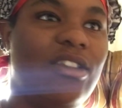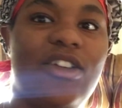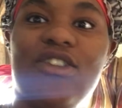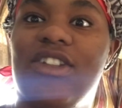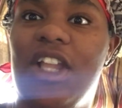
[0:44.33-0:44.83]

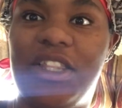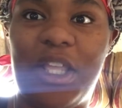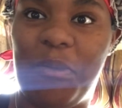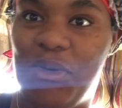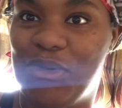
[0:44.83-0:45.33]
There's
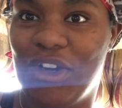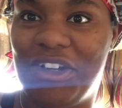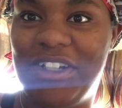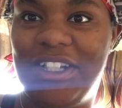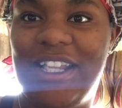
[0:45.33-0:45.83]
nothing more.
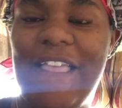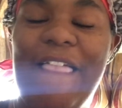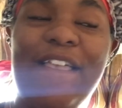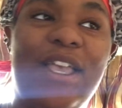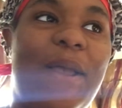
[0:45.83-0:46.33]

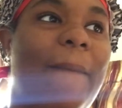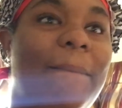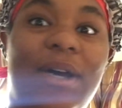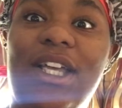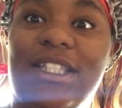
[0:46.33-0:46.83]

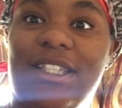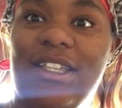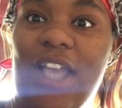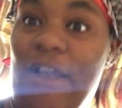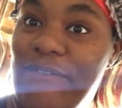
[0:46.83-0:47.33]
But
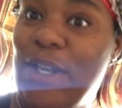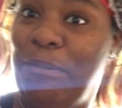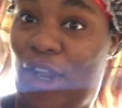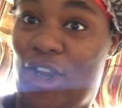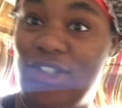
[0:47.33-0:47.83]
I'm finna
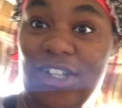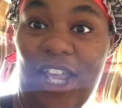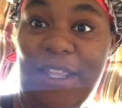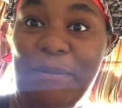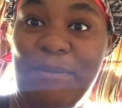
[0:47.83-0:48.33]
prank her today.